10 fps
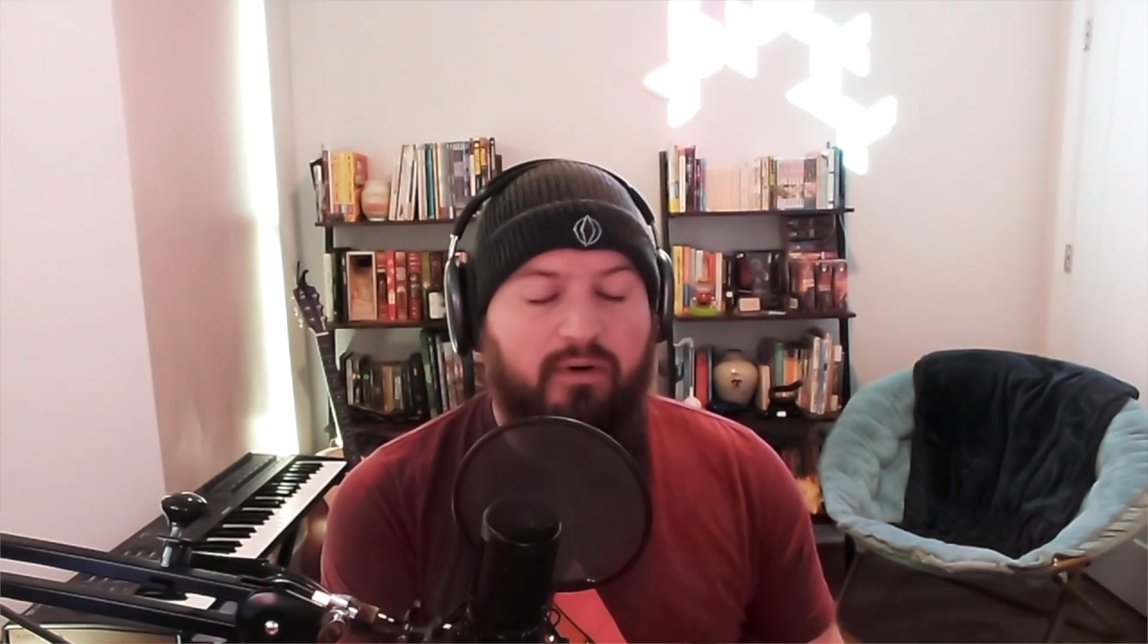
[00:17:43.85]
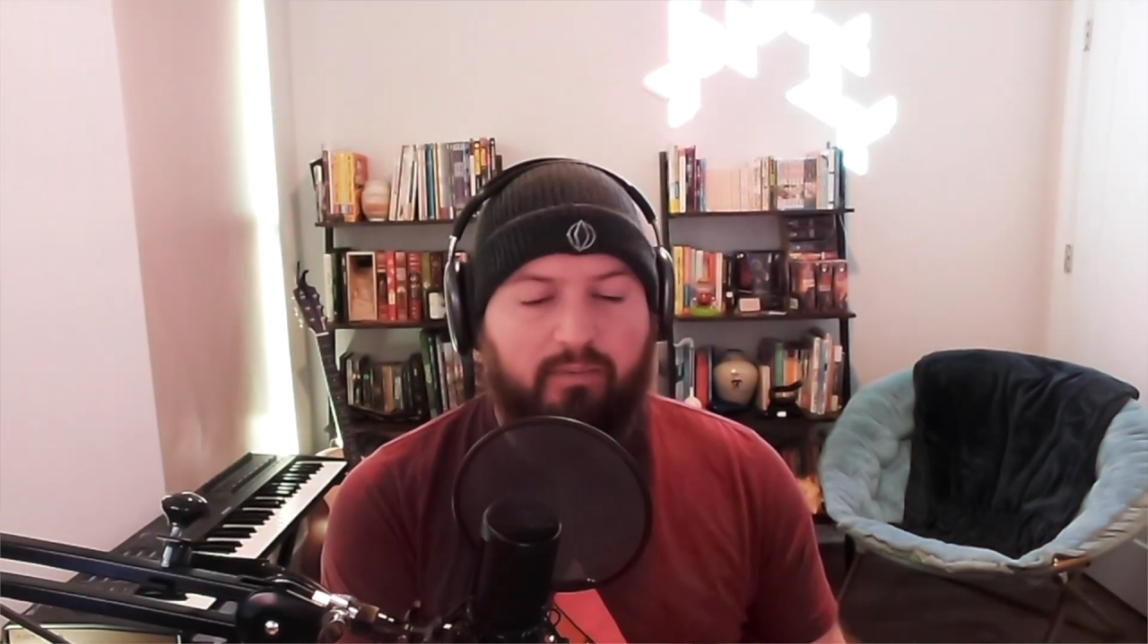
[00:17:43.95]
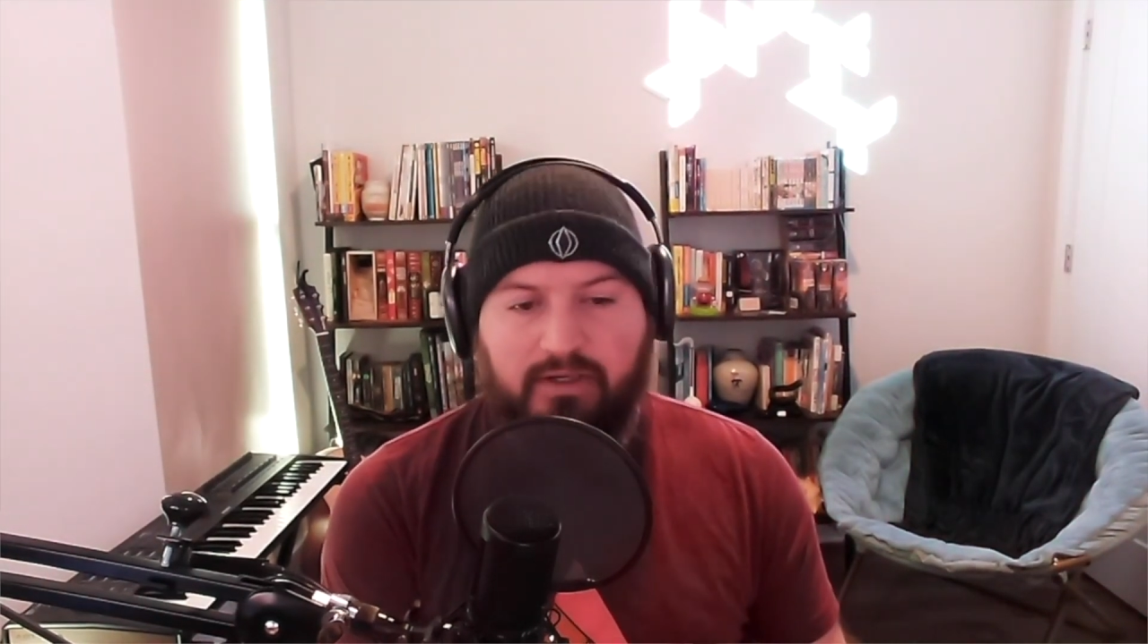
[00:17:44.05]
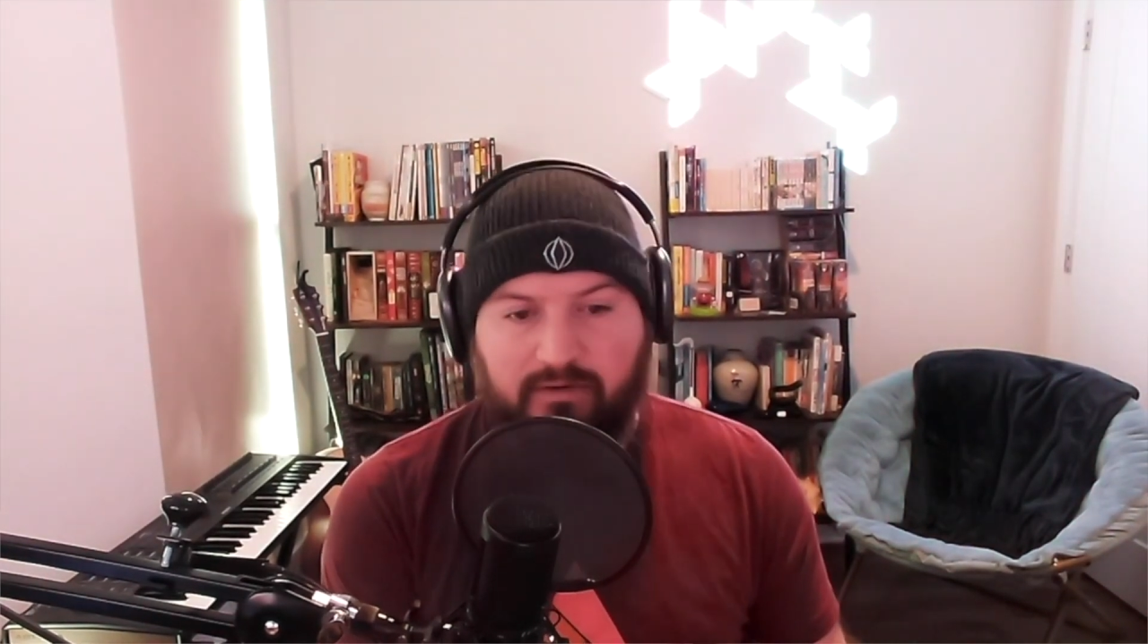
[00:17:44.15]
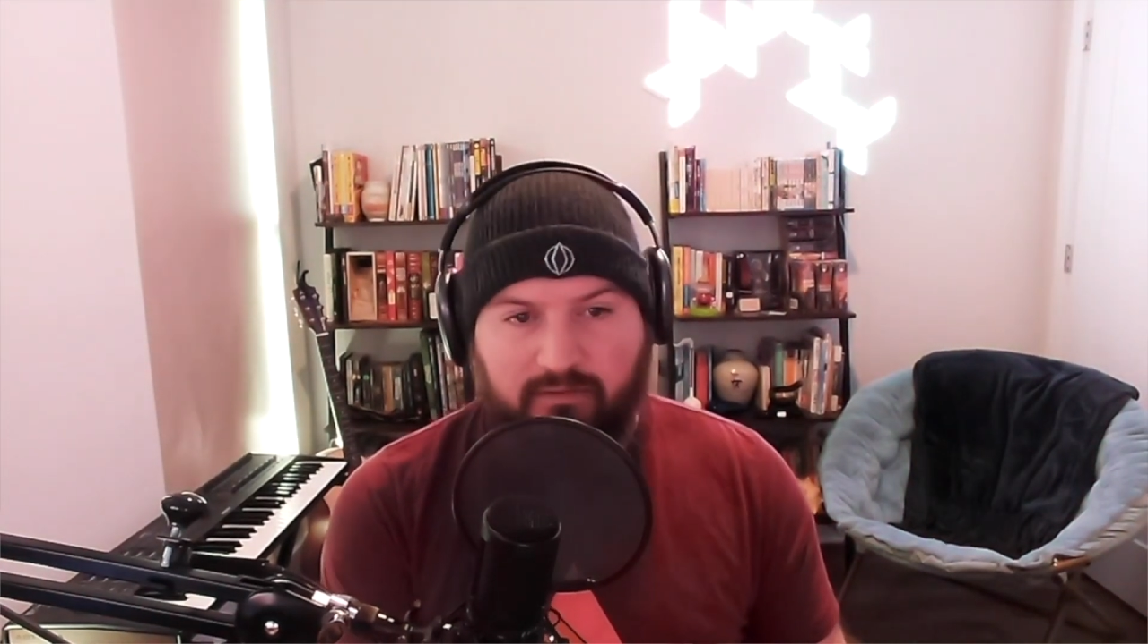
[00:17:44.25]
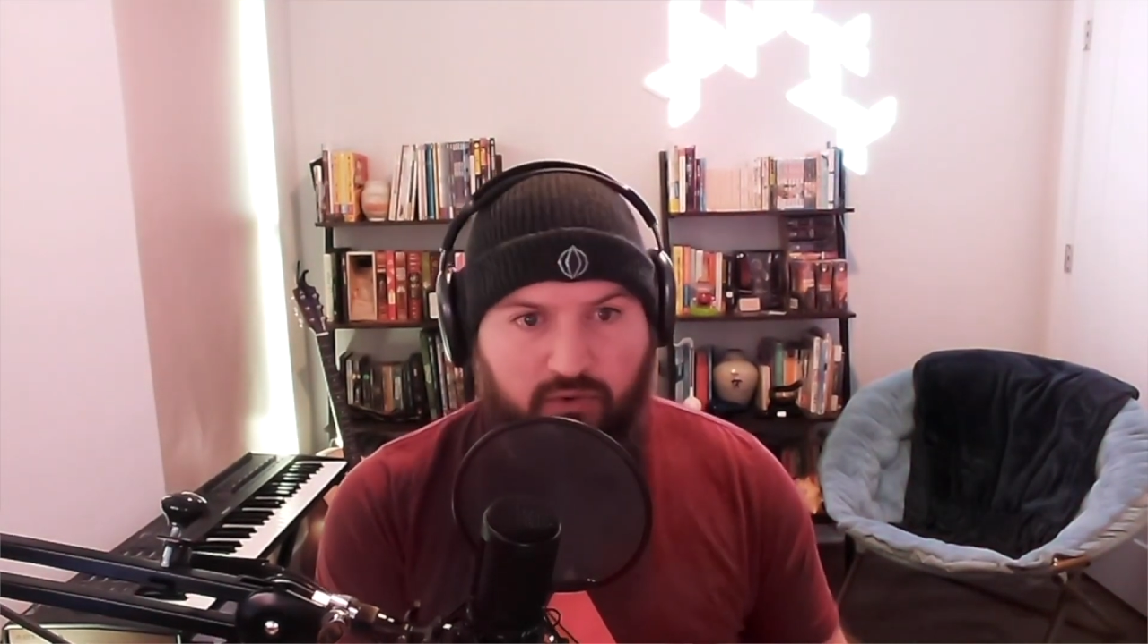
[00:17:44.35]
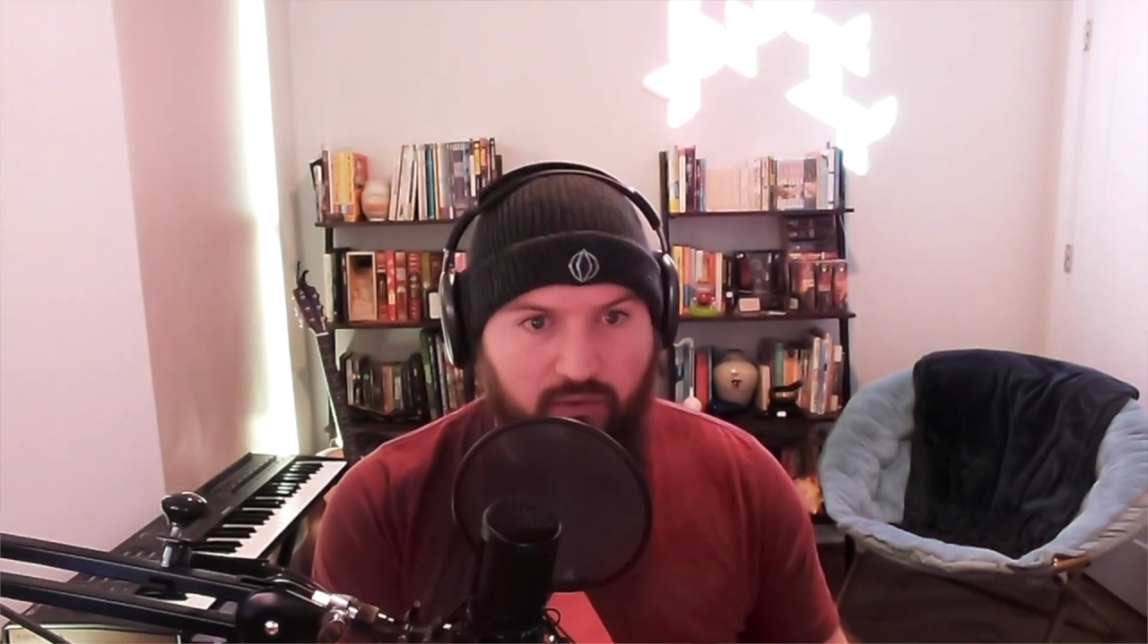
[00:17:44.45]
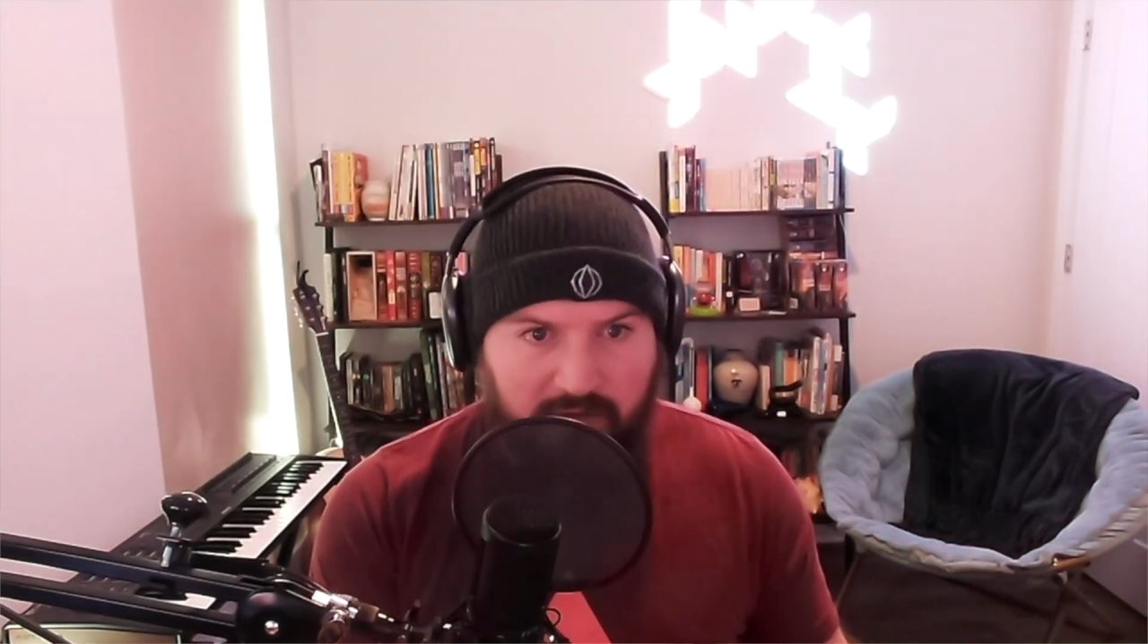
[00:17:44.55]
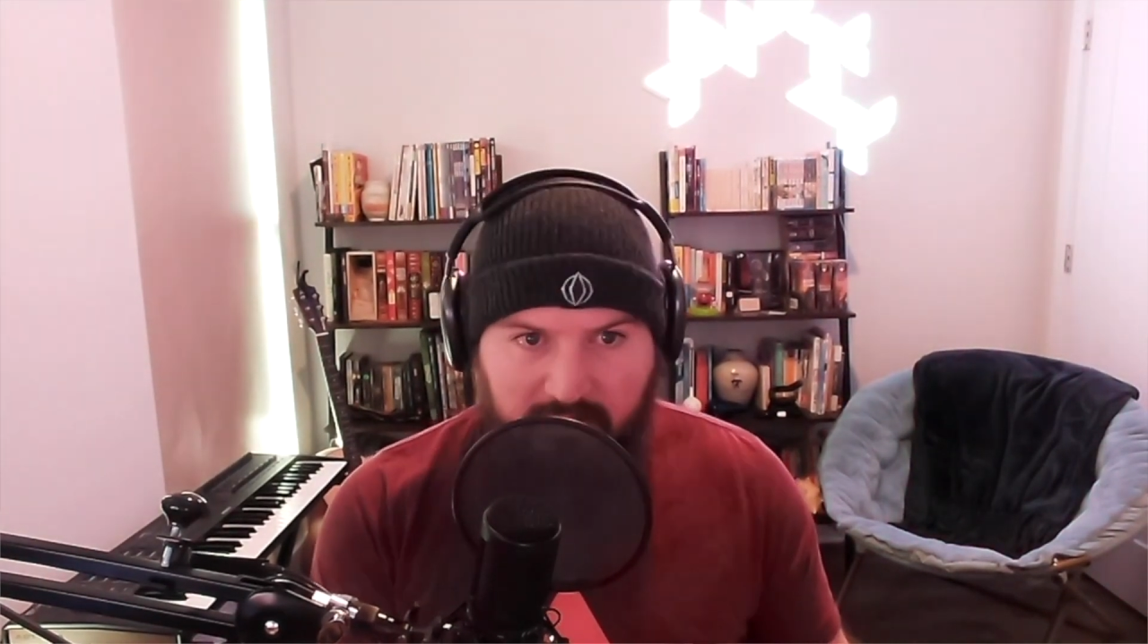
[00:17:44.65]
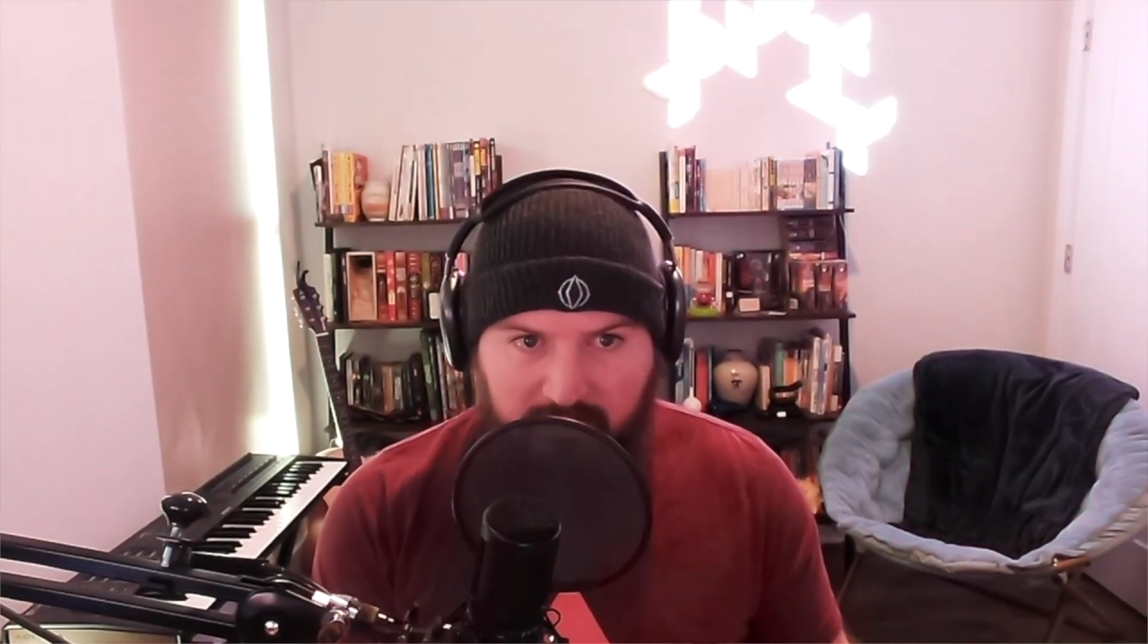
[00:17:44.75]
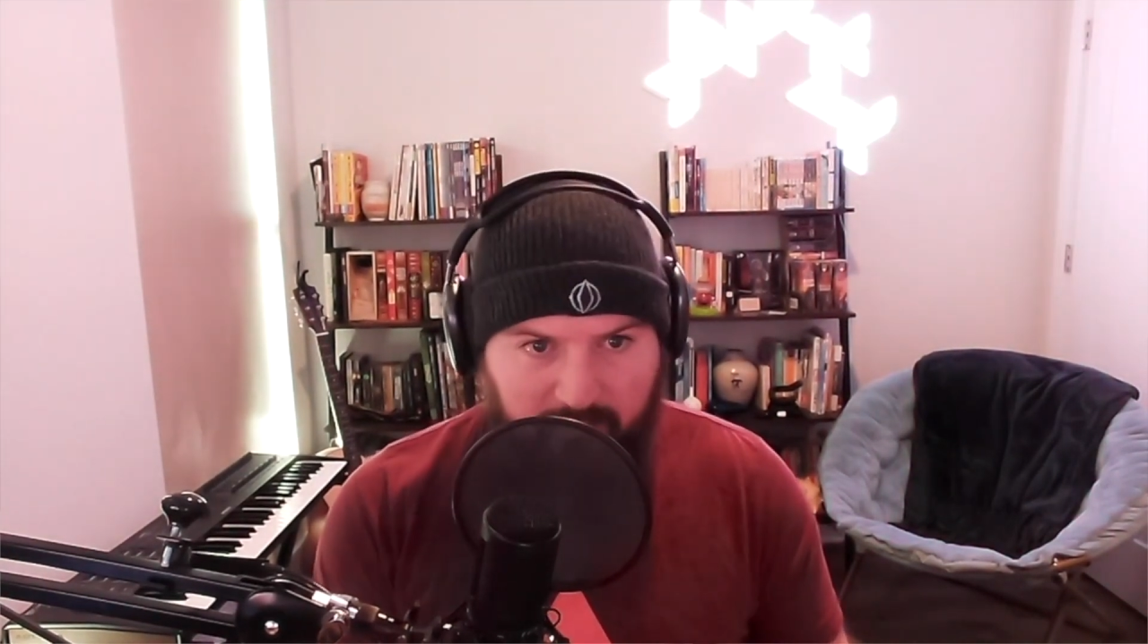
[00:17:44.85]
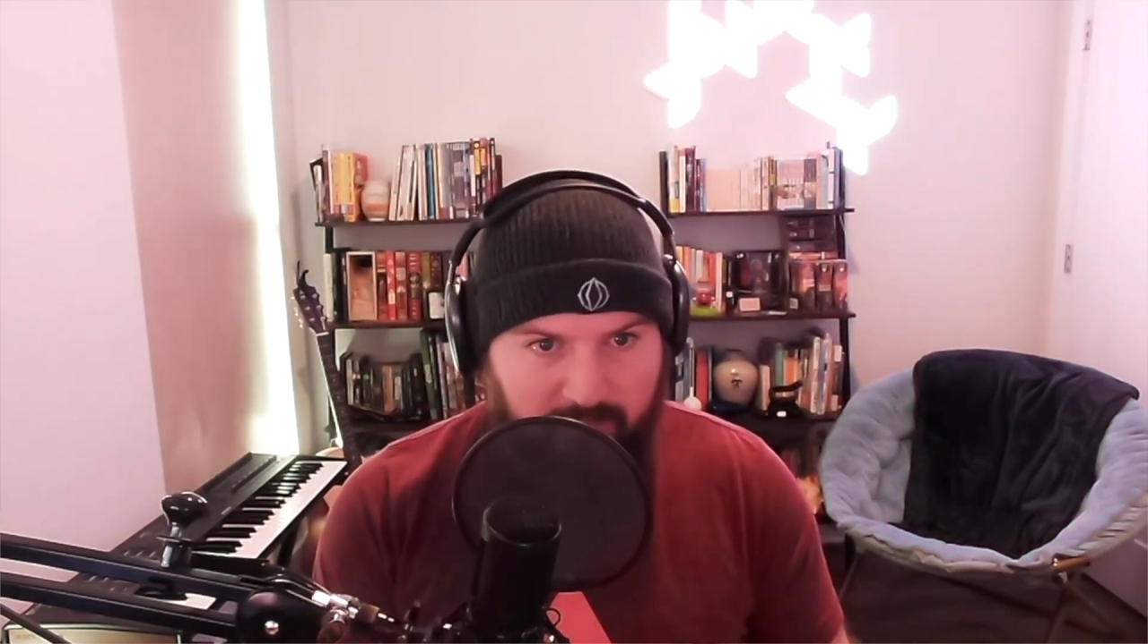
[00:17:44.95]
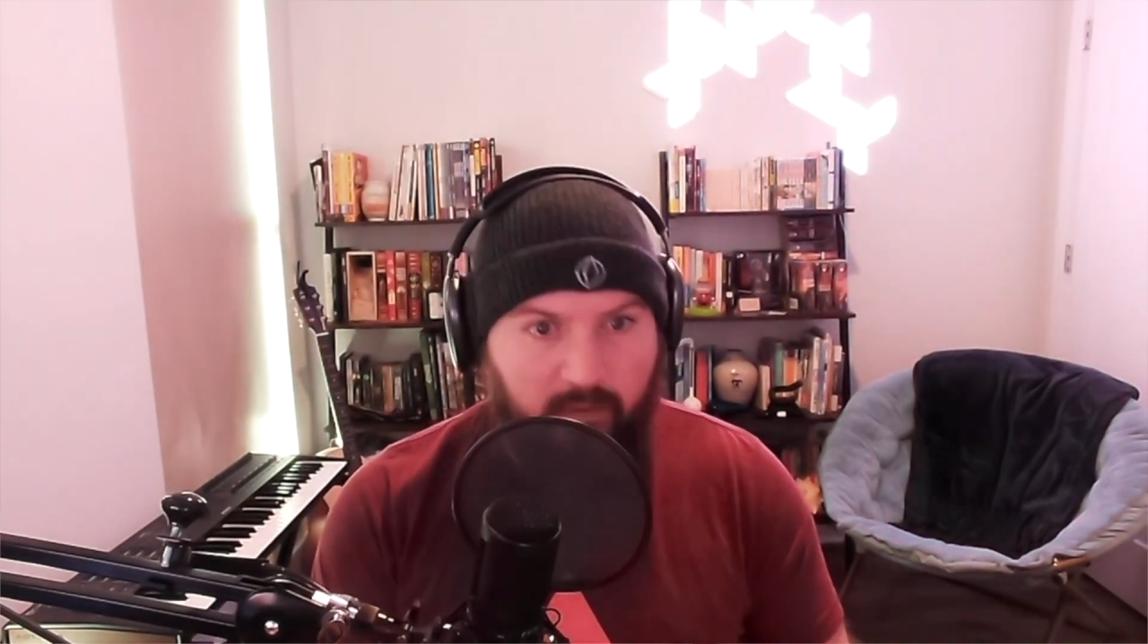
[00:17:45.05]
a bunch of tools come